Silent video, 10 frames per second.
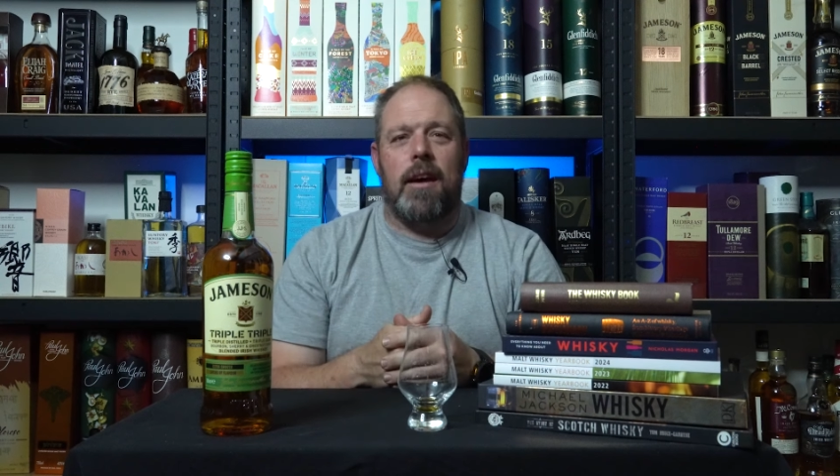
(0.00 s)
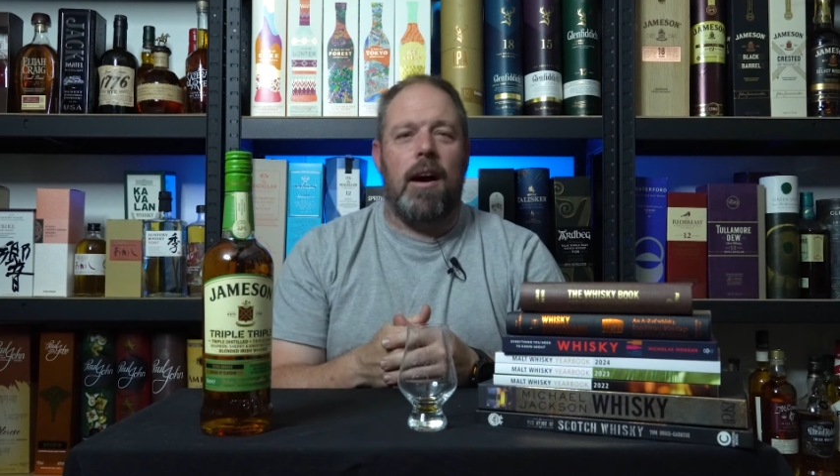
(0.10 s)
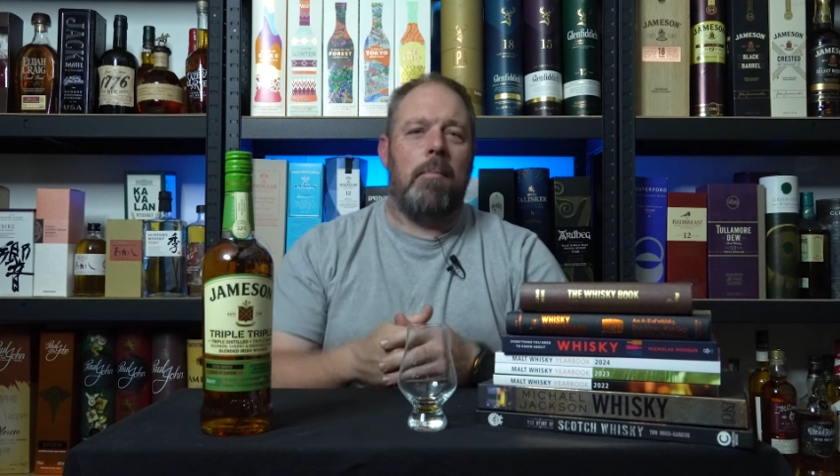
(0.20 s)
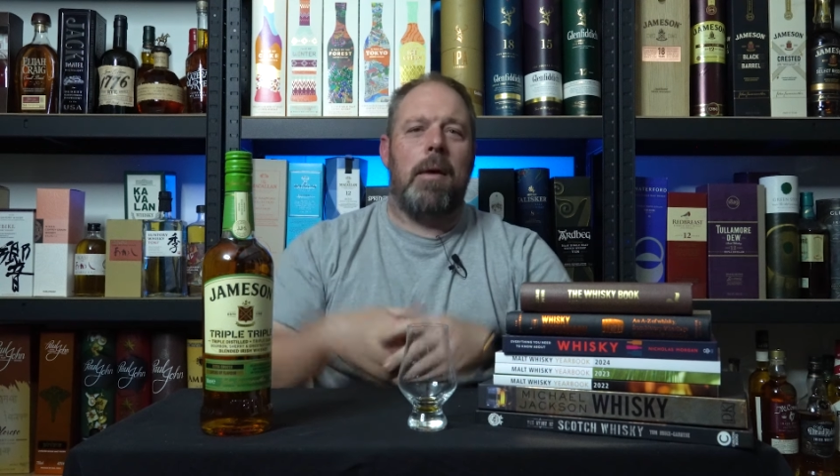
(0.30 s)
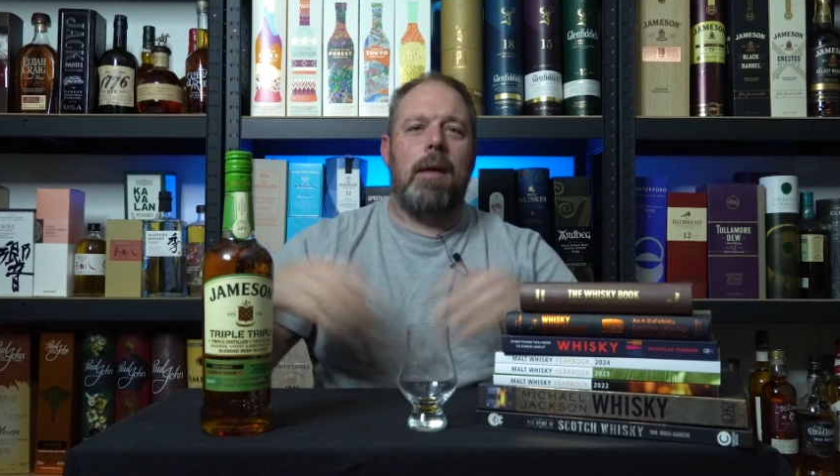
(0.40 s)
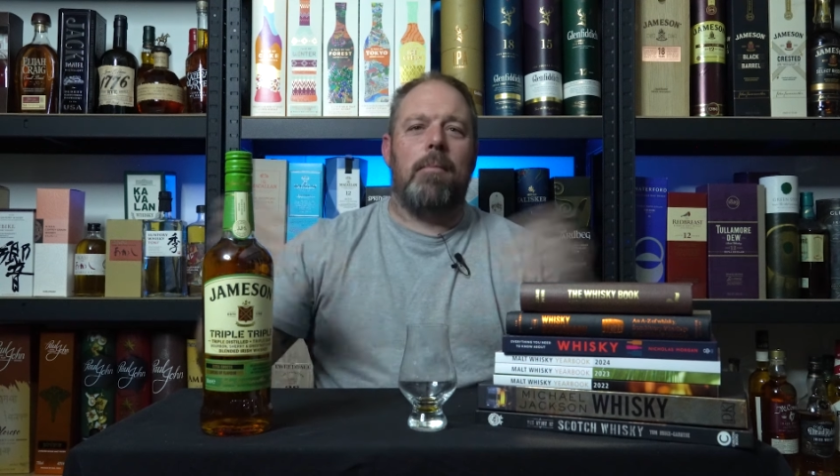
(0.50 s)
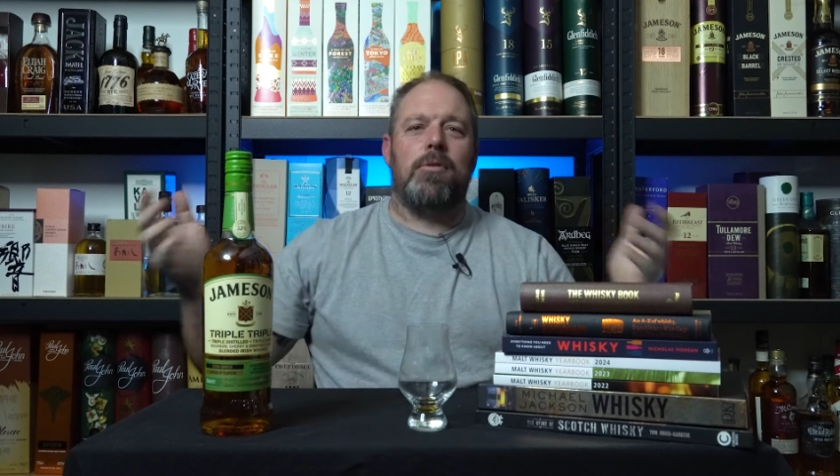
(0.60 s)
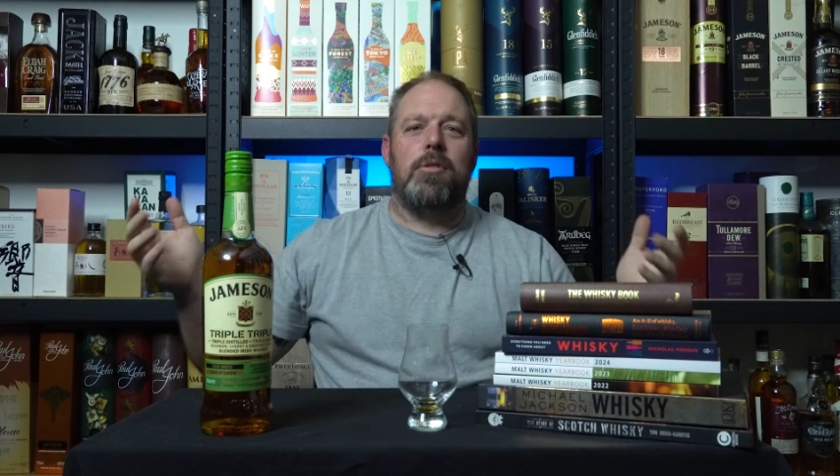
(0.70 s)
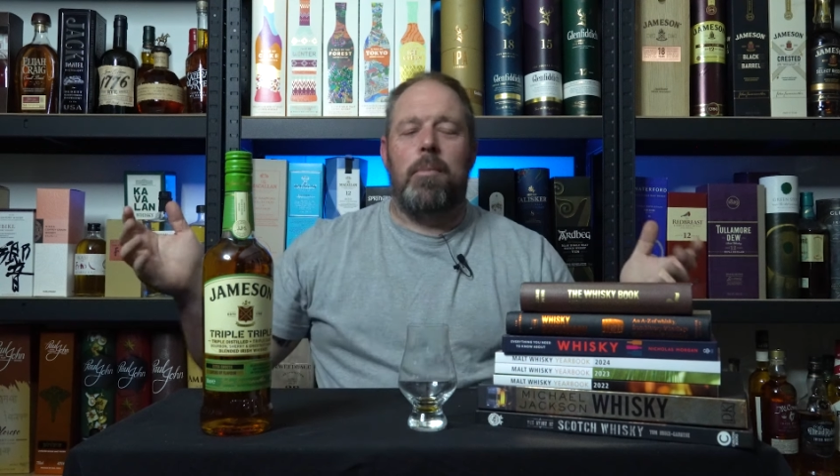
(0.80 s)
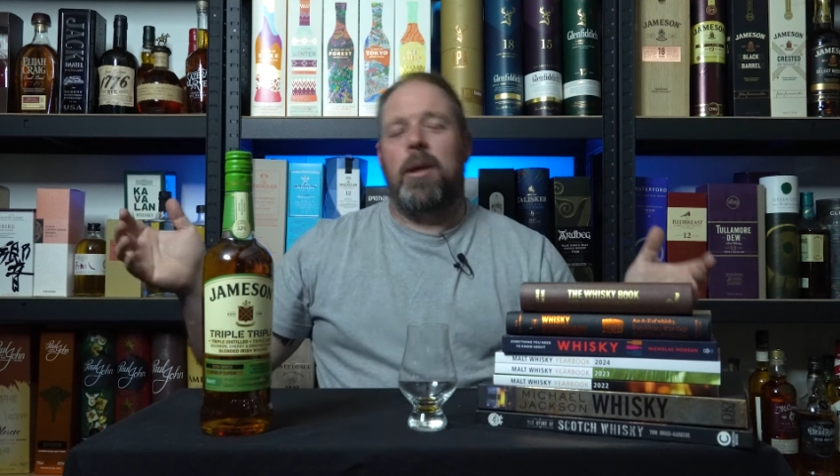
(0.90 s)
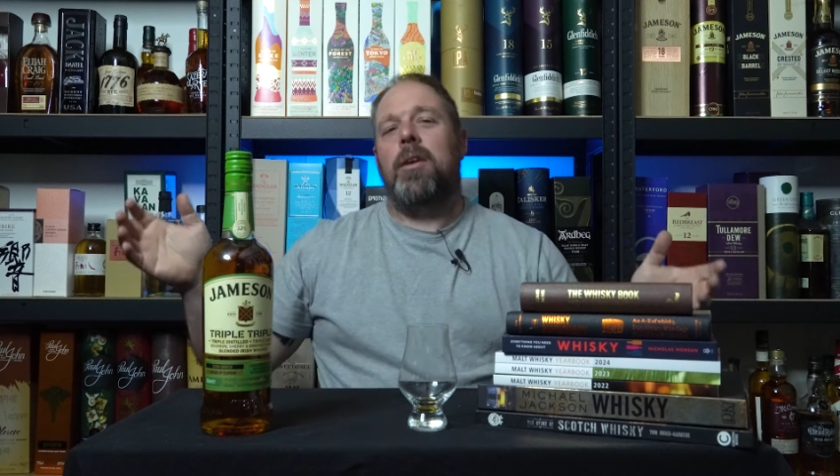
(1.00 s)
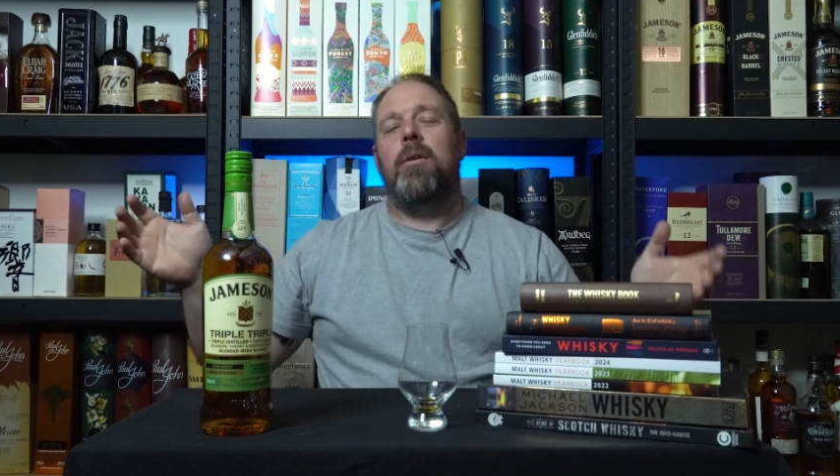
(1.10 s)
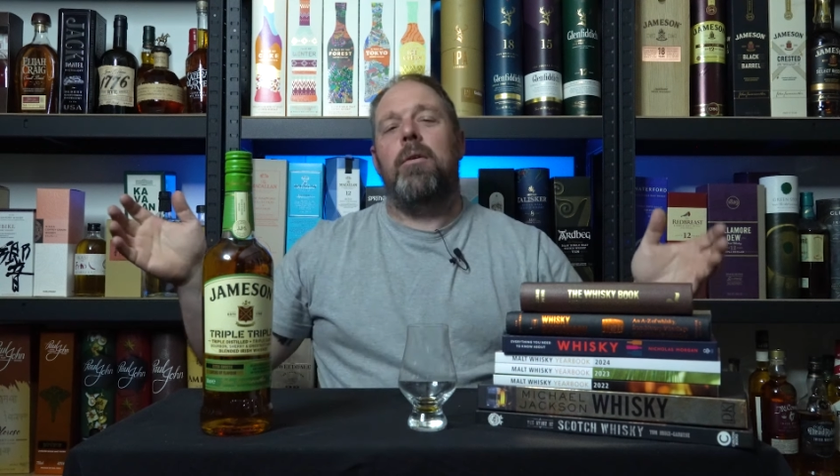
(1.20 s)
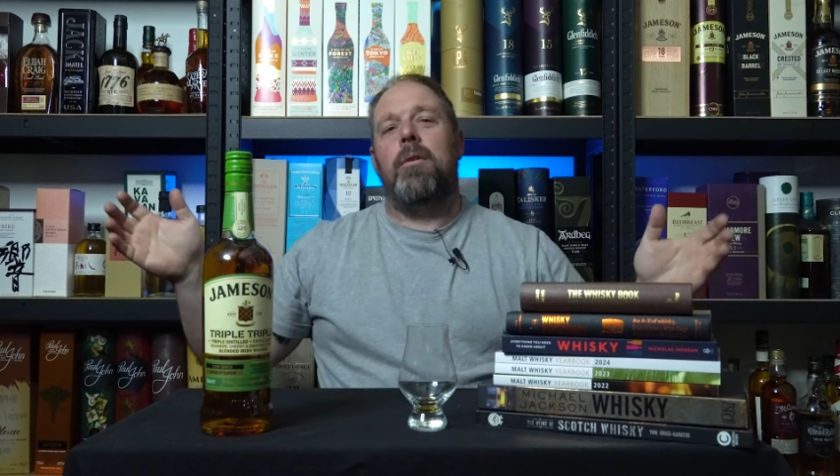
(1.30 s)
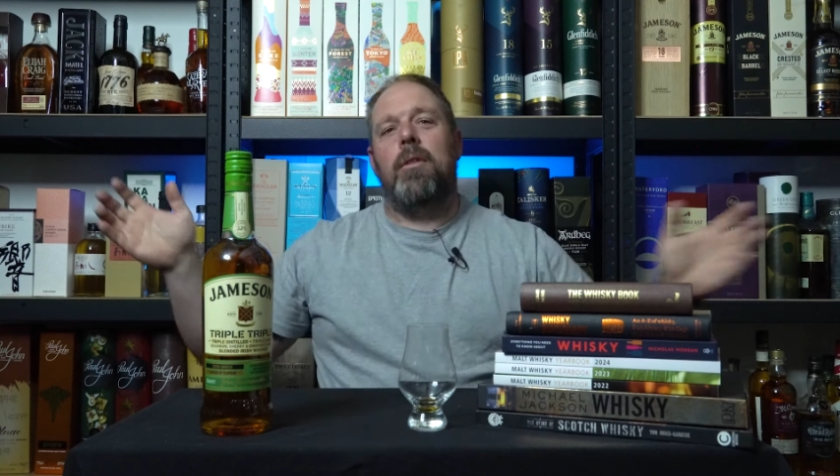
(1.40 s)
I'm able to bring
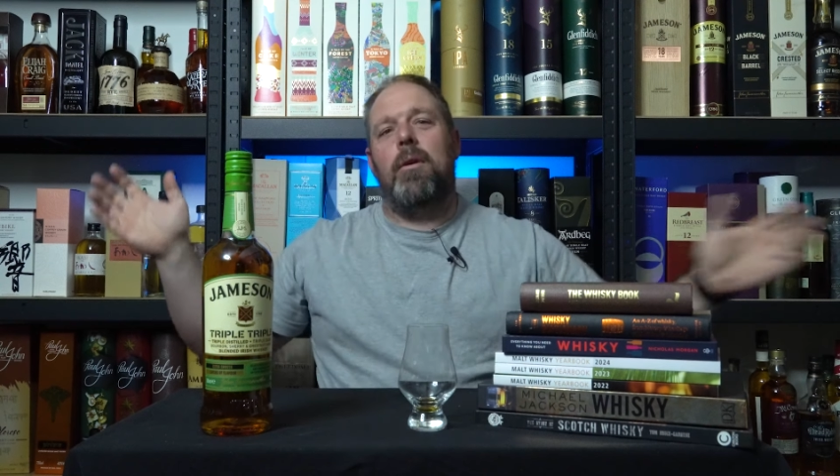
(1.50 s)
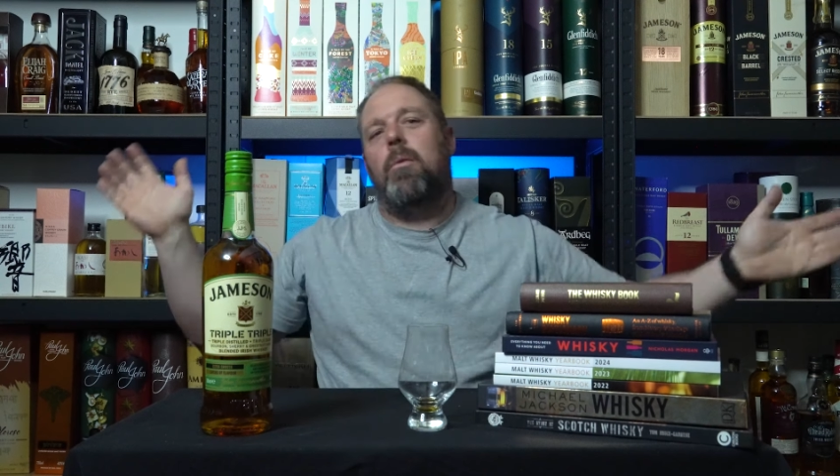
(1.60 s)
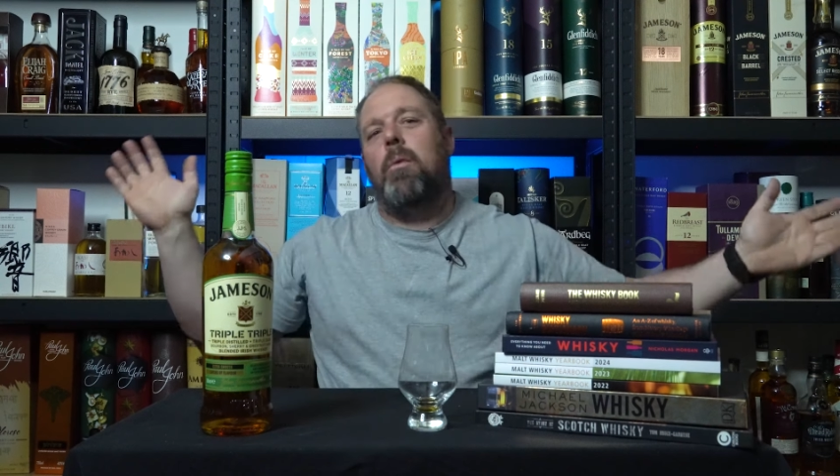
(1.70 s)
you the